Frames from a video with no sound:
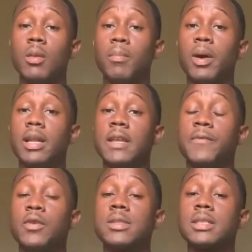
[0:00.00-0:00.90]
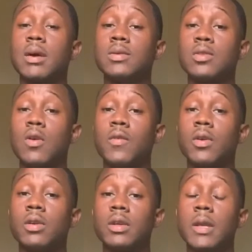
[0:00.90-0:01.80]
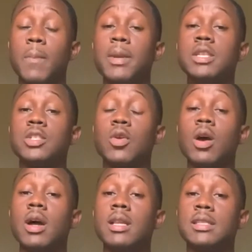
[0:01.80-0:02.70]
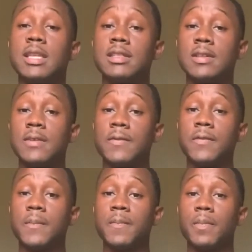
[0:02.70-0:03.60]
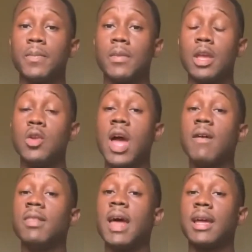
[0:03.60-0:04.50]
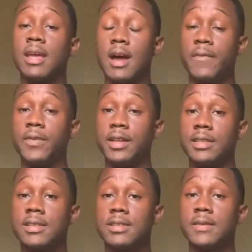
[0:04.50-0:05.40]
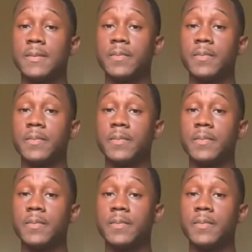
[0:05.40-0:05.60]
But if you're slouched over, it means you're unattentive and you have lack confidence.